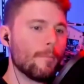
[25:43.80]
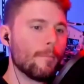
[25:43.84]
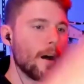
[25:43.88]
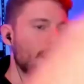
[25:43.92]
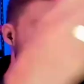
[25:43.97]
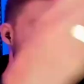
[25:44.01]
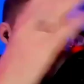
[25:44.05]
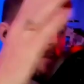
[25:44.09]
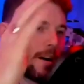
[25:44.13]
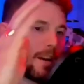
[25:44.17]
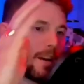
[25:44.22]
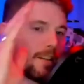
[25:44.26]

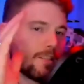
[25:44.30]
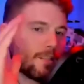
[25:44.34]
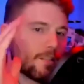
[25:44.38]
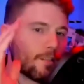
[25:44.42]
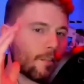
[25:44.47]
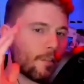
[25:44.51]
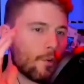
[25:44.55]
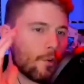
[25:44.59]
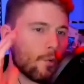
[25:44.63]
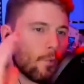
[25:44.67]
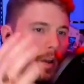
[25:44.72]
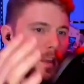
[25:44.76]
my mind,
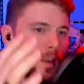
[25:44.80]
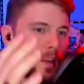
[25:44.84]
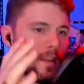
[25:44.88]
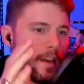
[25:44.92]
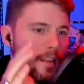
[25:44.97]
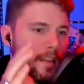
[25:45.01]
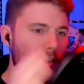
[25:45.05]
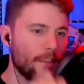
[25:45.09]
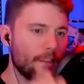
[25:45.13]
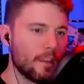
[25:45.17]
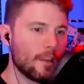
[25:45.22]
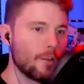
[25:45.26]
the way
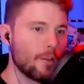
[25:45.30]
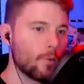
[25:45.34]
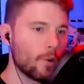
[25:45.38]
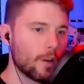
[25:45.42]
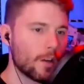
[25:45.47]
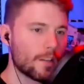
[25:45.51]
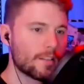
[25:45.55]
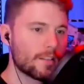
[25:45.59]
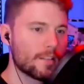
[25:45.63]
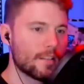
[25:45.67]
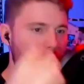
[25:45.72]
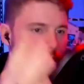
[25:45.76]
that thing
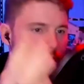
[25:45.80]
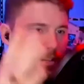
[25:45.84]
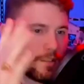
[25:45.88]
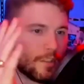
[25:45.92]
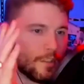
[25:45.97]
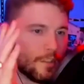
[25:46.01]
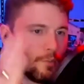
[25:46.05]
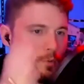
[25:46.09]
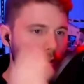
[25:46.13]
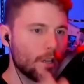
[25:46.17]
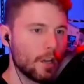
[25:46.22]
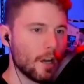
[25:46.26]
works is
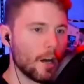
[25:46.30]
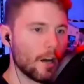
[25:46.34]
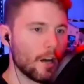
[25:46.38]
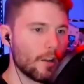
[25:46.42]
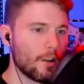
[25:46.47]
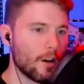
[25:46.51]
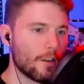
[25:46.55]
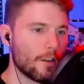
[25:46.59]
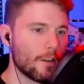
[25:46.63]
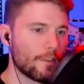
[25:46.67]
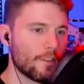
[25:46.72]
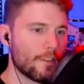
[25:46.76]
you cut
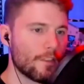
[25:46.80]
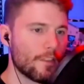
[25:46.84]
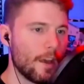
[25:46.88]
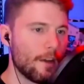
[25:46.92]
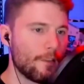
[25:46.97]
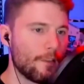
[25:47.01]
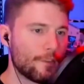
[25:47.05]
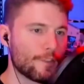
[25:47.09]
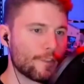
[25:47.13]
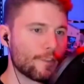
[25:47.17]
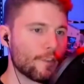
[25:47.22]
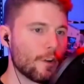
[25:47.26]
off
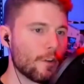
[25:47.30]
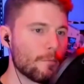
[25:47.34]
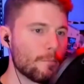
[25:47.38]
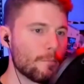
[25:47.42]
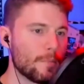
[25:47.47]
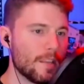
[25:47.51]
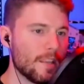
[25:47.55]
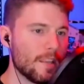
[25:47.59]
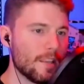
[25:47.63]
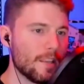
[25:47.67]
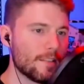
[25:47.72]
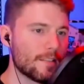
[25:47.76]
that front
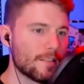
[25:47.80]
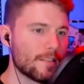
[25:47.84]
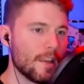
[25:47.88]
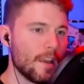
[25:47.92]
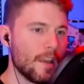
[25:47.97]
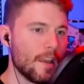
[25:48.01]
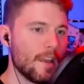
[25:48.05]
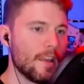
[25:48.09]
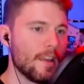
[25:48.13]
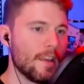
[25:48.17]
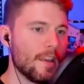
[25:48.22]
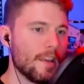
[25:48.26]
piece
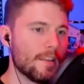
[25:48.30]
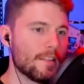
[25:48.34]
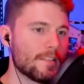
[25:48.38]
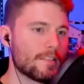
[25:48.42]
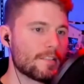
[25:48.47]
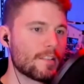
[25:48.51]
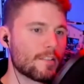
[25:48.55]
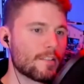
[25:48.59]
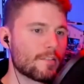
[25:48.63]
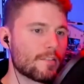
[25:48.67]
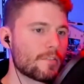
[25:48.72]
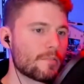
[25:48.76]

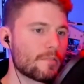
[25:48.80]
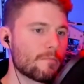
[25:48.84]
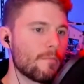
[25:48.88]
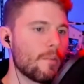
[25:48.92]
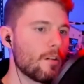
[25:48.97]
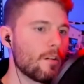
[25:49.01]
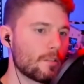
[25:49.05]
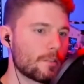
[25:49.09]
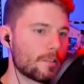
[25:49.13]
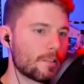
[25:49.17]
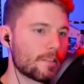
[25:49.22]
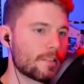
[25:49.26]
is a
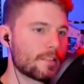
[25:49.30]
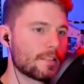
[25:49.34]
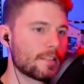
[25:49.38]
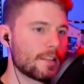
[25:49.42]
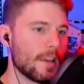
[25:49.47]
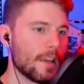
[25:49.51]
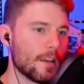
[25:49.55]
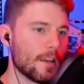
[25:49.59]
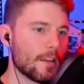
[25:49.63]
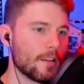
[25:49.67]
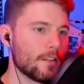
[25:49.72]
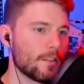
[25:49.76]
smaller
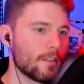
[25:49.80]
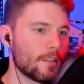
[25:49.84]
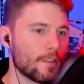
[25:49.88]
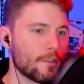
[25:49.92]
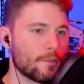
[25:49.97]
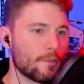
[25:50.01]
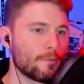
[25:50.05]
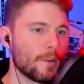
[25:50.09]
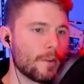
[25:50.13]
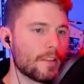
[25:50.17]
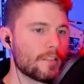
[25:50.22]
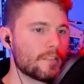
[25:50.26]
scale than
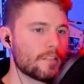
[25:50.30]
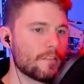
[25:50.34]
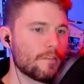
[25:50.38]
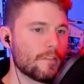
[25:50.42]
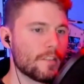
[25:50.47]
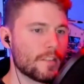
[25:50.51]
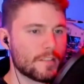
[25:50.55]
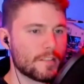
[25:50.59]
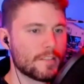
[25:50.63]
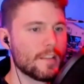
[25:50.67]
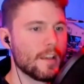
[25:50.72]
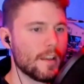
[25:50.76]
the rest of
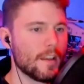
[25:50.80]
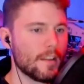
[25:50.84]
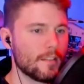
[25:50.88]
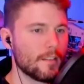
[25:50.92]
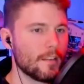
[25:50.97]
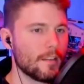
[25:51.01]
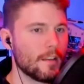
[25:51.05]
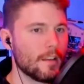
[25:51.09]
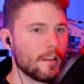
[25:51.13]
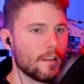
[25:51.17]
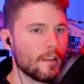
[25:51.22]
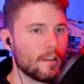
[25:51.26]
the set.
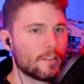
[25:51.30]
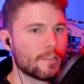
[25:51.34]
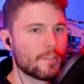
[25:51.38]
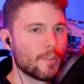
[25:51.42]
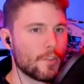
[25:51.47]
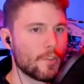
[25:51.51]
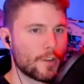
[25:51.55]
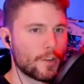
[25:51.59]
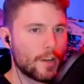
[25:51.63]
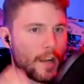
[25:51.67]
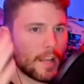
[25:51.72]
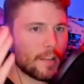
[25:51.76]
So
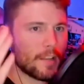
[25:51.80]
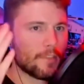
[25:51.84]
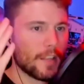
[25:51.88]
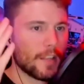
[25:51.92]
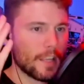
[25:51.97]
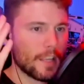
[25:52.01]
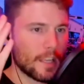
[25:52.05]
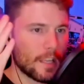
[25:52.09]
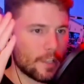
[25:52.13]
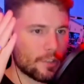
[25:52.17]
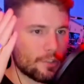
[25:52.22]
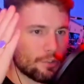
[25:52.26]
they're kind of
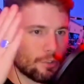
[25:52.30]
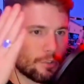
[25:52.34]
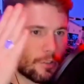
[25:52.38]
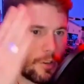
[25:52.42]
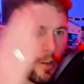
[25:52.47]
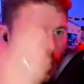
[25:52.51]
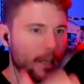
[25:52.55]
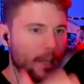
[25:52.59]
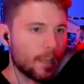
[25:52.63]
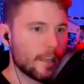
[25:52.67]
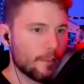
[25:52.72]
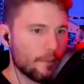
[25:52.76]
like
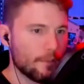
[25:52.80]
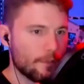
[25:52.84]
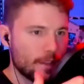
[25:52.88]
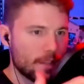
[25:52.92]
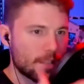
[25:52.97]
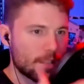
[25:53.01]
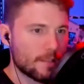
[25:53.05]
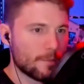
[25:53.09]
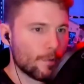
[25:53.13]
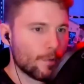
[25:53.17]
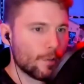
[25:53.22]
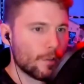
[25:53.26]
drawing an
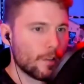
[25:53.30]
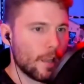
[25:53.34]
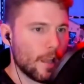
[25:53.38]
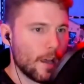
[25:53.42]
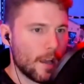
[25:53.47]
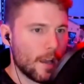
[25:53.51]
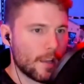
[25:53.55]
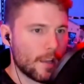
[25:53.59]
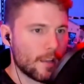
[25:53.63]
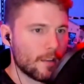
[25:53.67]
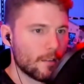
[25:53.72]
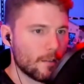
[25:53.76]
invisible
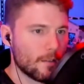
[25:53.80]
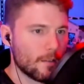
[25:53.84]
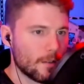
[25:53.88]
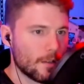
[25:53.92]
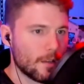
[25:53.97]
line